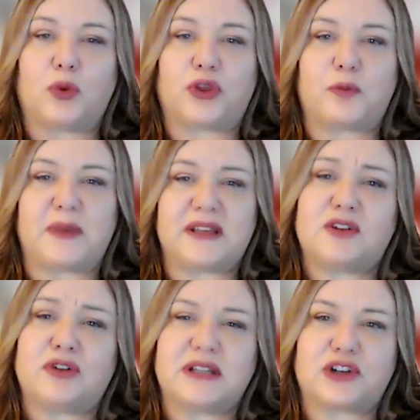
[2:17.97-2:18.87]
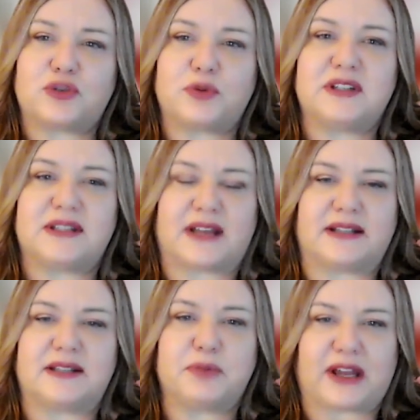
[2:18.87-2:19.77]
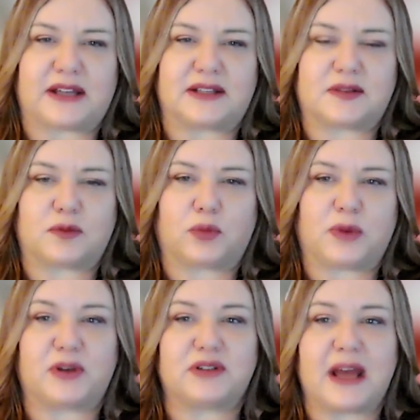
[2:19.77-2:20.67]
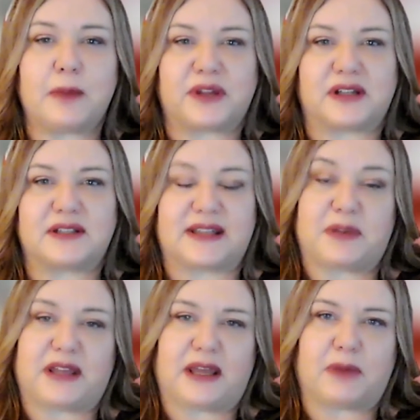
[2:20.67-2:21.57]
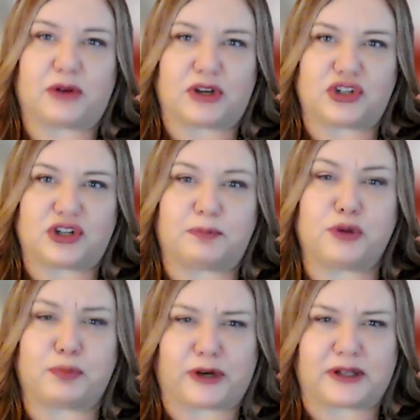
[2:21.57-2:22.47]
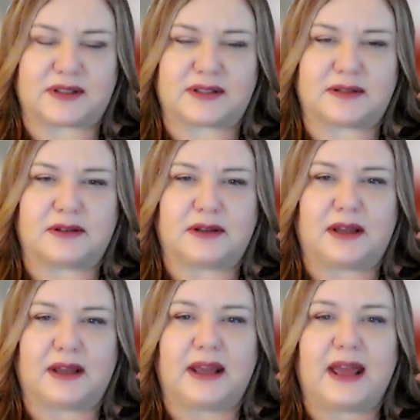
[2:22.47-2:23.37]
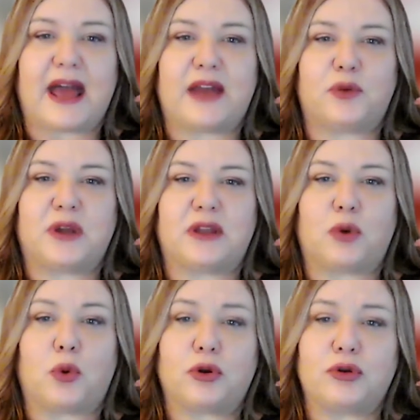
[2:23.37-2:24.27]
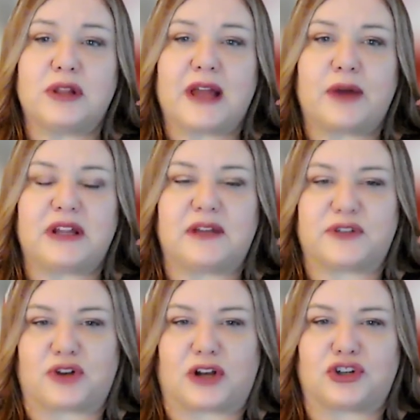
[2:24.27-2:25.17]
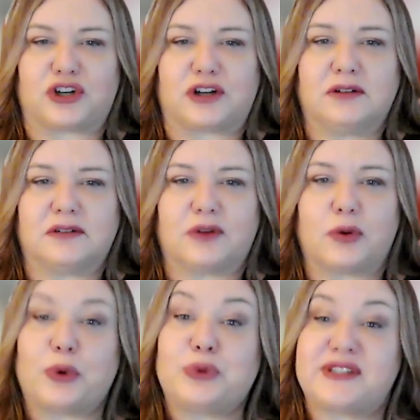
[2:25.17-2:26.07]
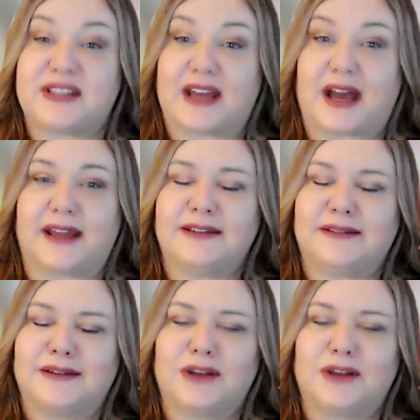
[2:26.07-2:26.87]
With our base architectural designs in place, we built templates that became migration blueprints. And with Oracle Cloud Infrastructure, or OCI,